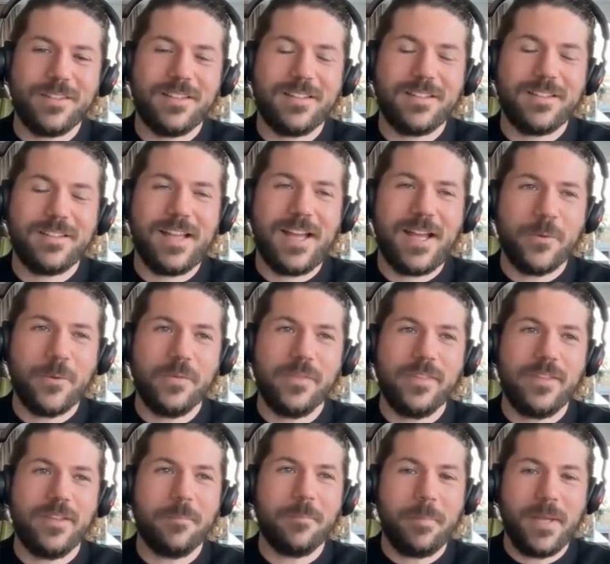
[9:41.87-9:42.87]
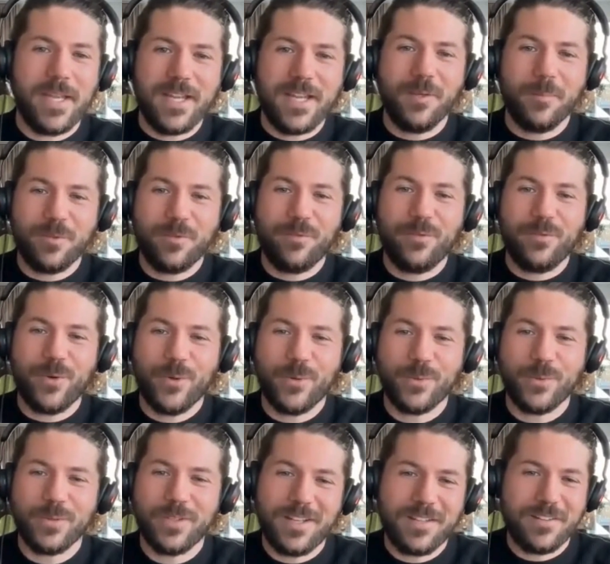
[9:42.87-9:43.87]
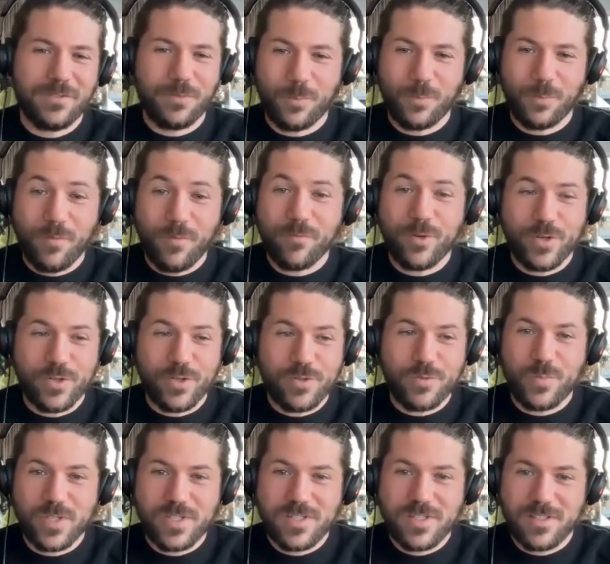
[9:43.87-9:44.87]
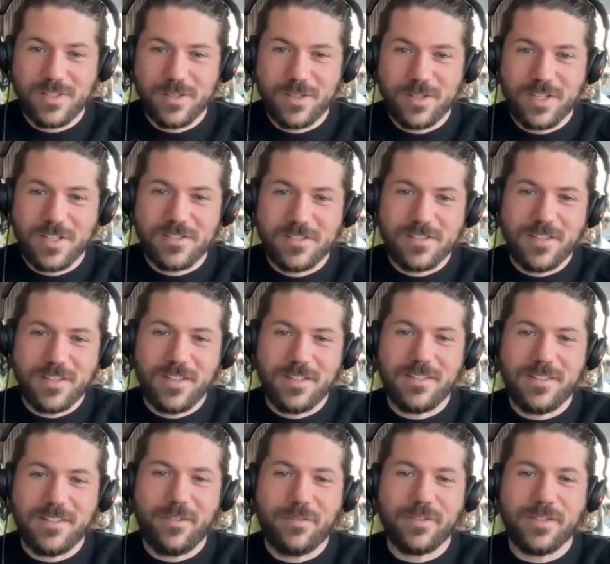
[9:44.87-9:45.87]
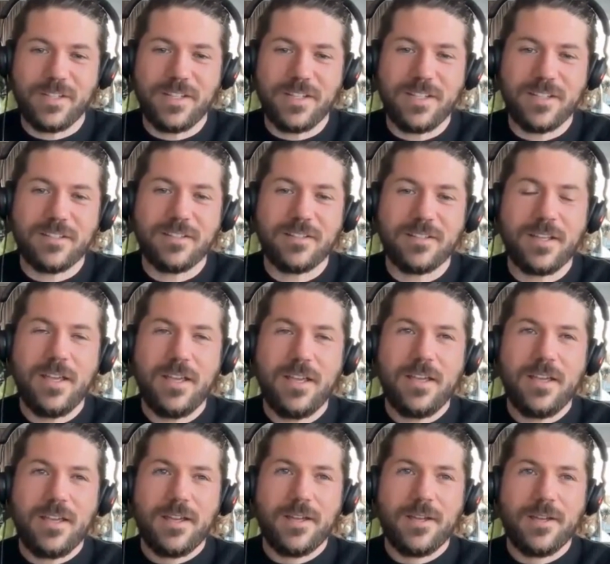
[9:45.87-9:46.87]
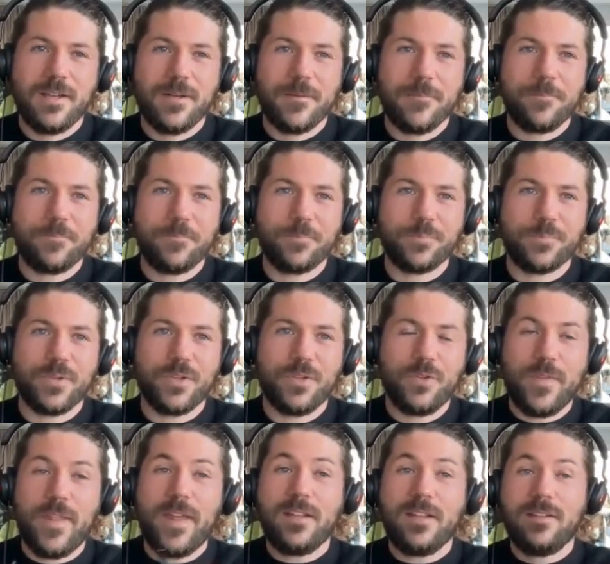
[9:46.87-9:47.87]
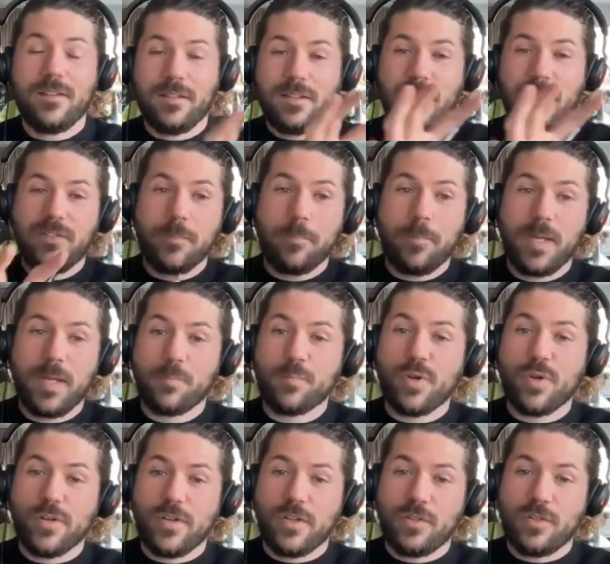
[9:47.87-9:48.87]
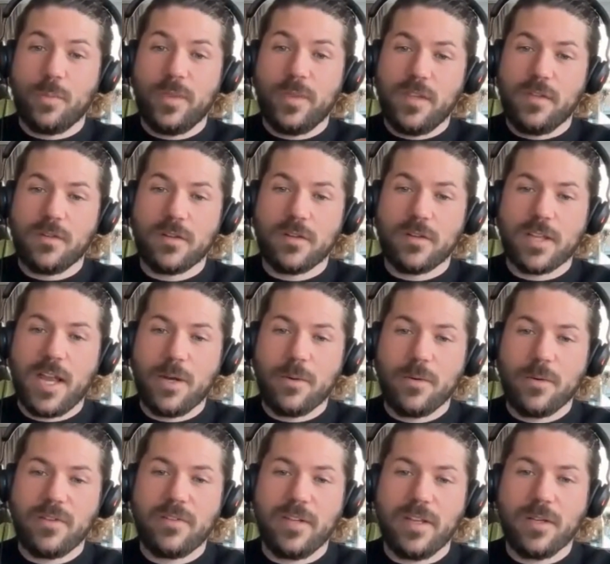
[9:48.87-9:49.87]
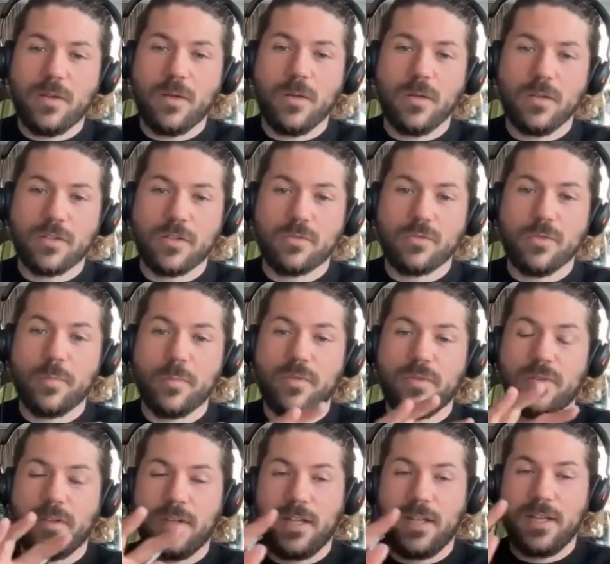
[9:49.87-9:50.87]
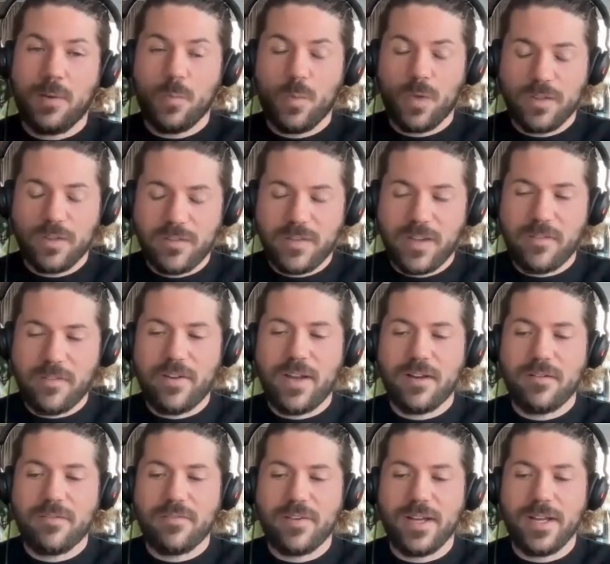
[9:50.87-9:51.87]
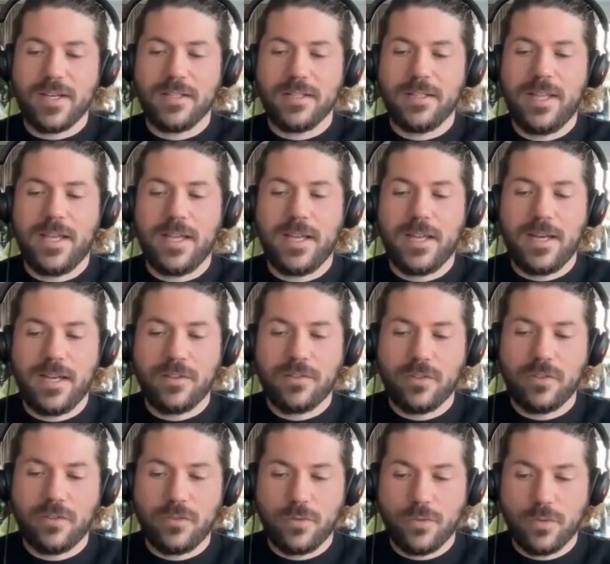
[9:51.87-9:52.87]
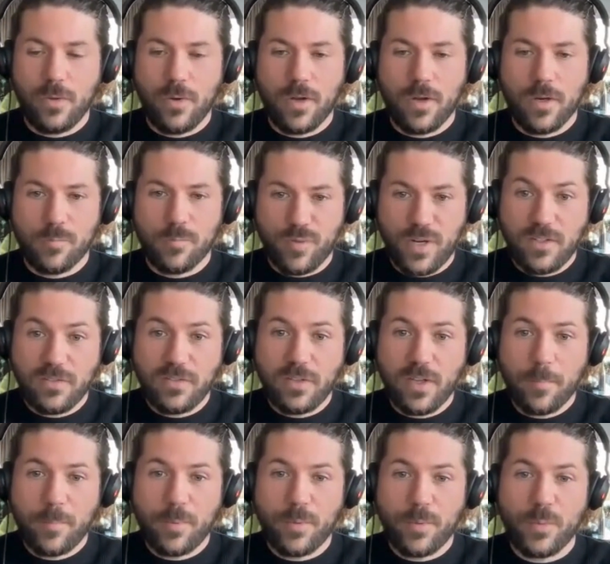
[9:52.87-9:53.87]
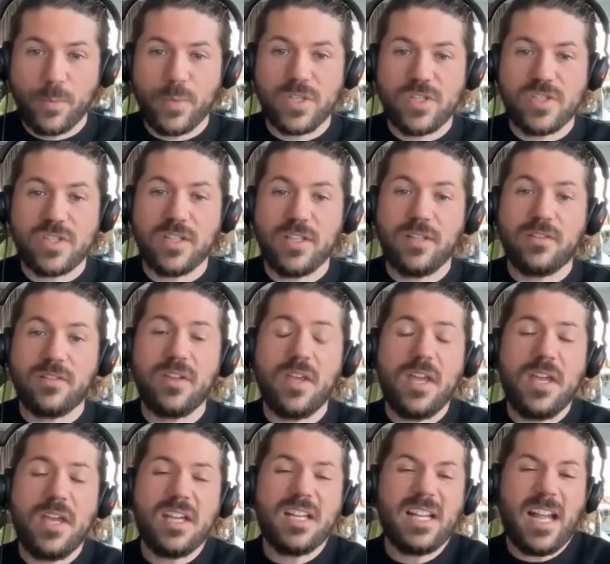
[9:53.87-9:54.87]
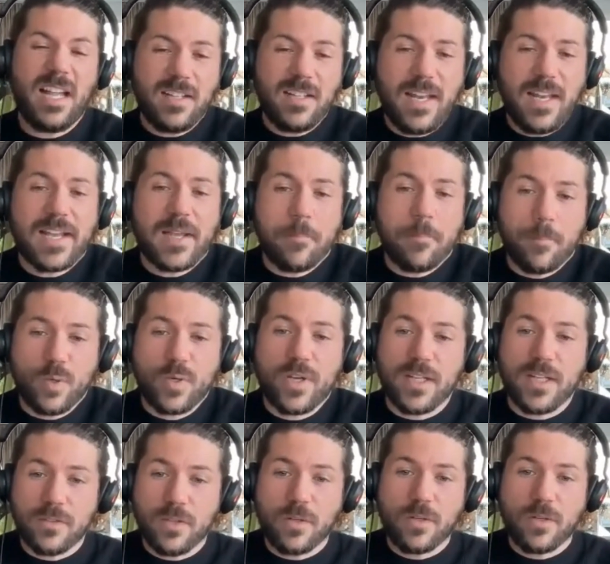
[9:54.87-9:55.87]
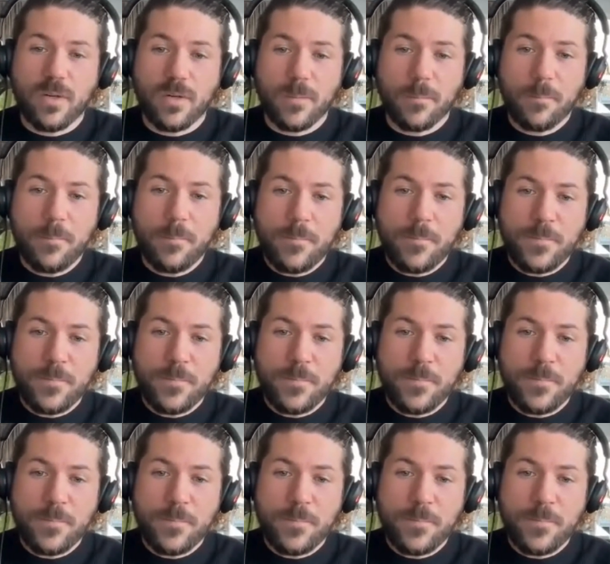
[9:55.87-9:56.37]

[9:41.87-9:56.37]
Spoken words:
count the picking up the phone as one version, which it definitely is. So that's a big product within our carer stakeholder groups. And then once they're verified, they get access to our Breaks Hub, which is kind of like a booking.com.